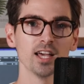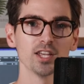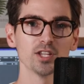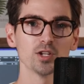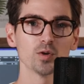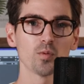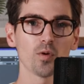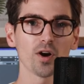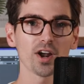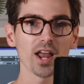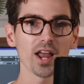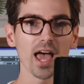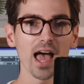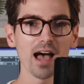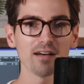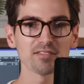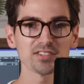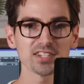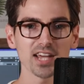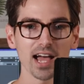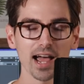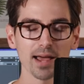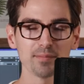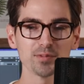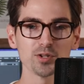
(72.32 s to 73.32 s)
You want to have
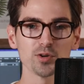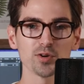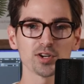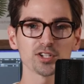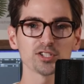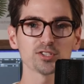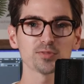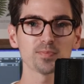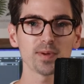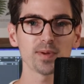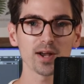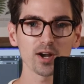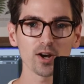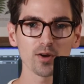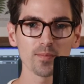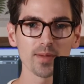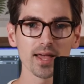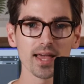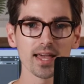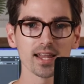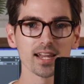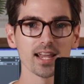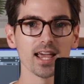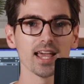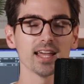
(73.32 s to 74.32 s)
time to
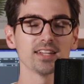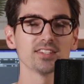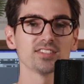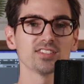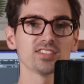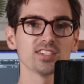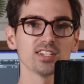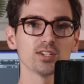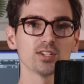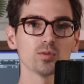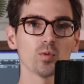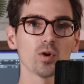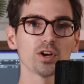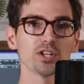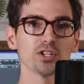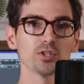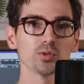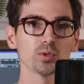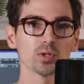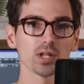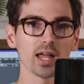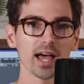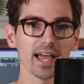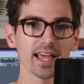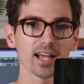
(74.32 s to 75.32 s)
experiment and see what
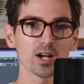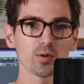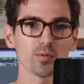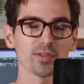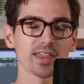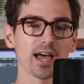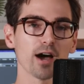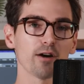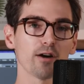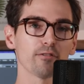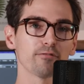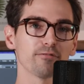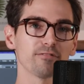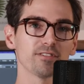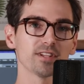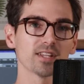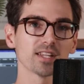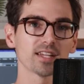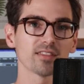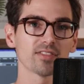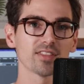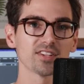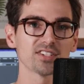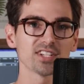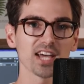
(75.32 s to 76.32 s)
you like without
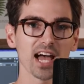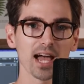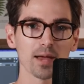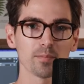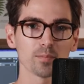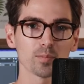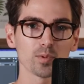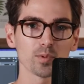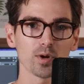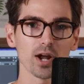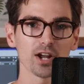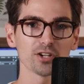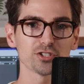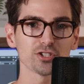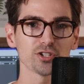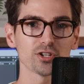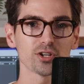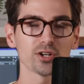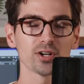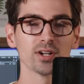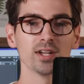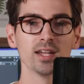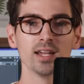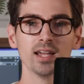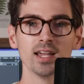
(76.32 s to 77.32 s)
feeling the time
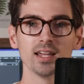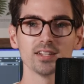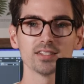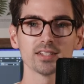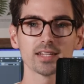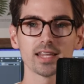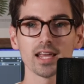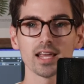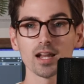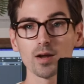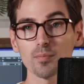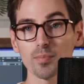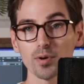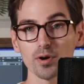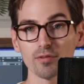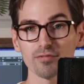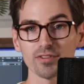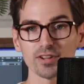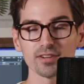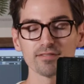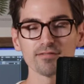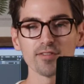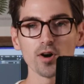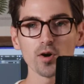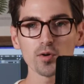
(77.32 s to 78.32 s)
pressure to get a
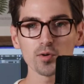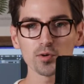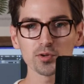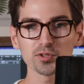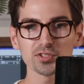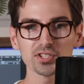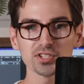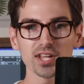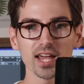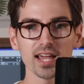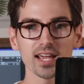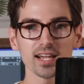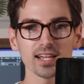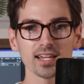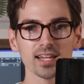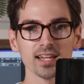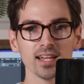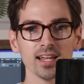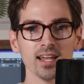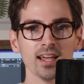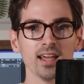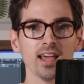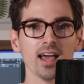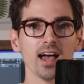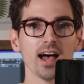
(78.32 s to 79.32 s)
perfect vocal take.
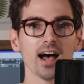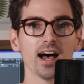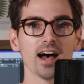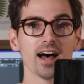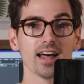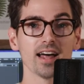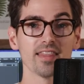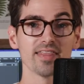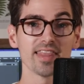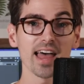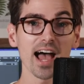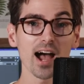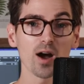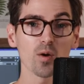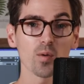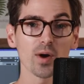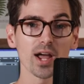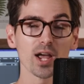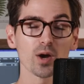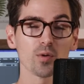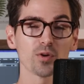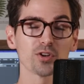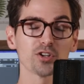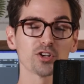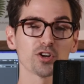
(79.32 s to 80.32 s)
And that
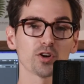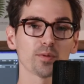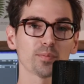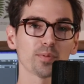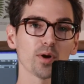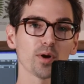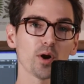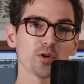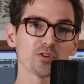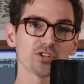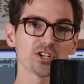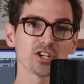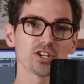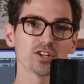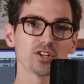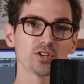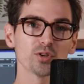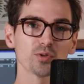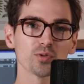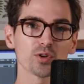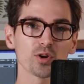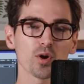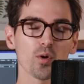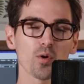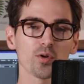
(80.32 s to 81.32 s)
way, when you're approaching a
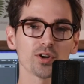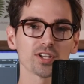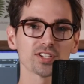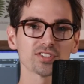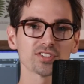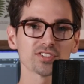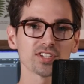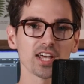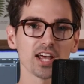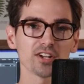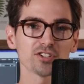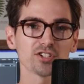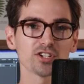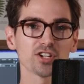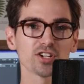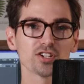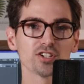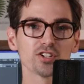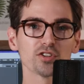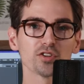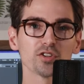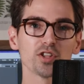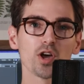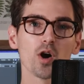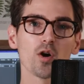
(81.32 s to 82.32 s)
new recording
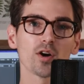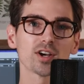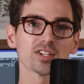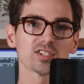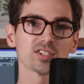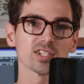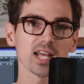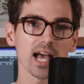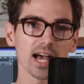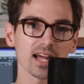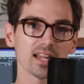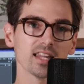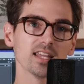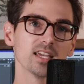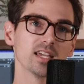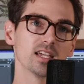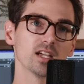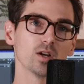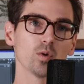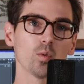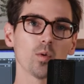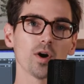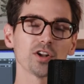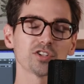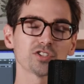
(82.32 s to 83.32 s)
session, you'll know
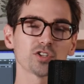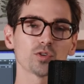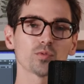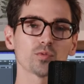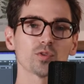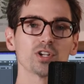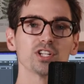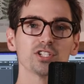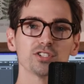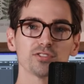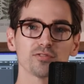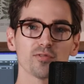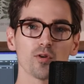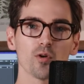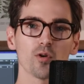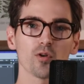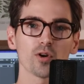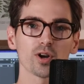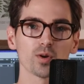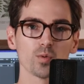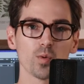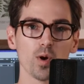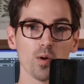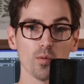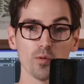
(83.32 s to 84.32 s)
exactly what to reach
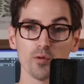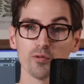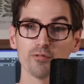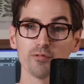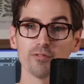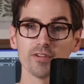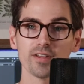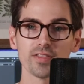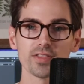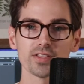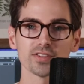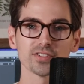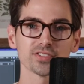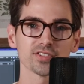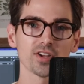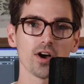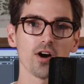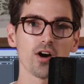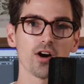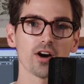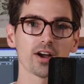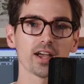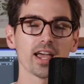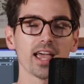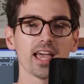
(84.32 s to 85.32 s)
for and what will fit the
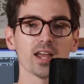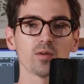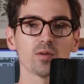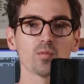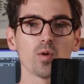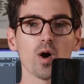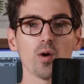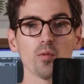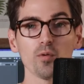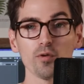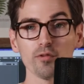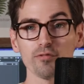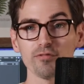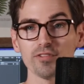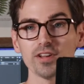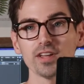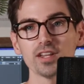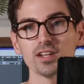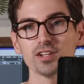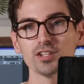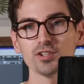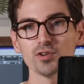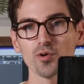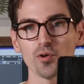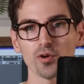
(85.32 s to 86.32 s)
song and what will
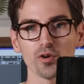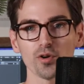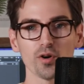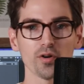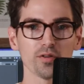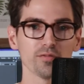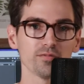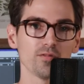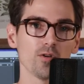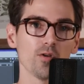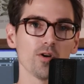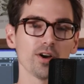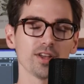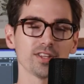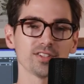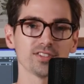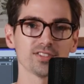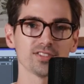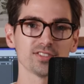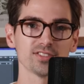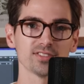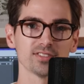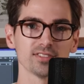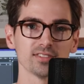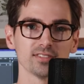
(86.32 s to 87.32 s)
fit your own
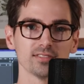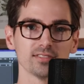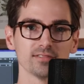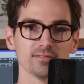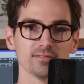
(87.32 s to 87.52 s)
voice.